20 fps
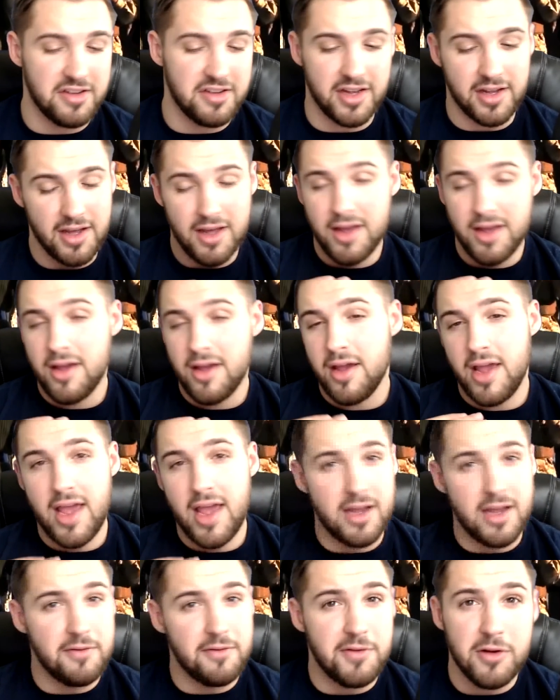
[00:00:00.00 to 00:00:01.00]
Like,
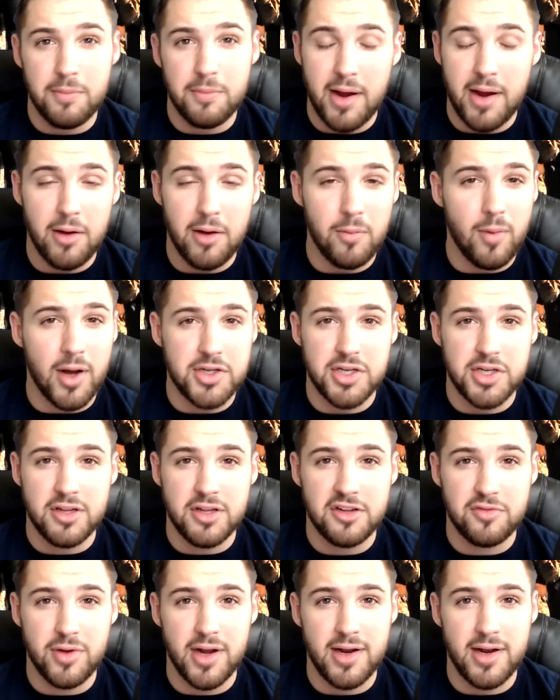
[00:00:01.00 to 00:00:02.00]
hey, if you're a parent watching
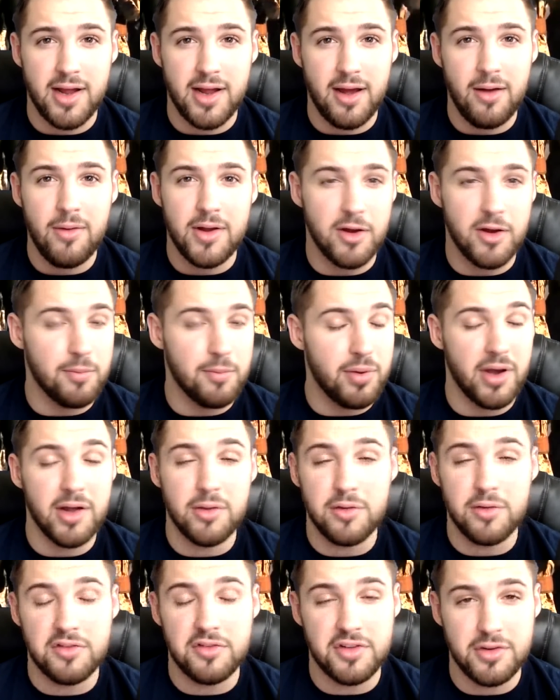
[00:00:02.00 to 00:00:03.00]
this right now, you're probably
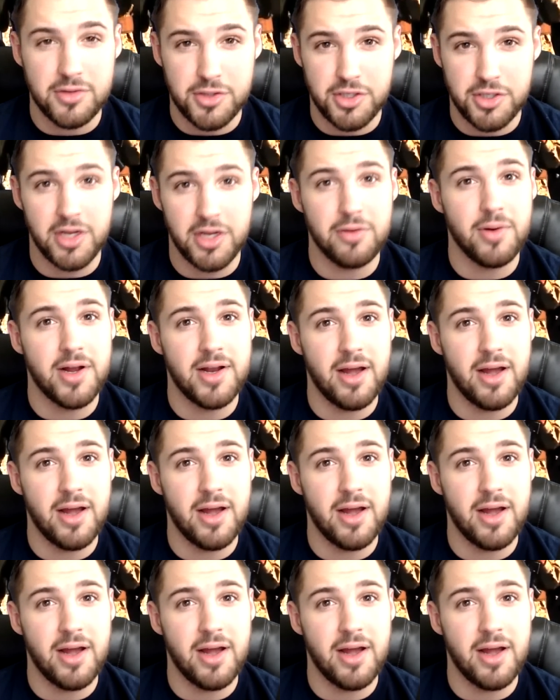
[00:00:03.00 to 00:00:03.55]
losing your shit right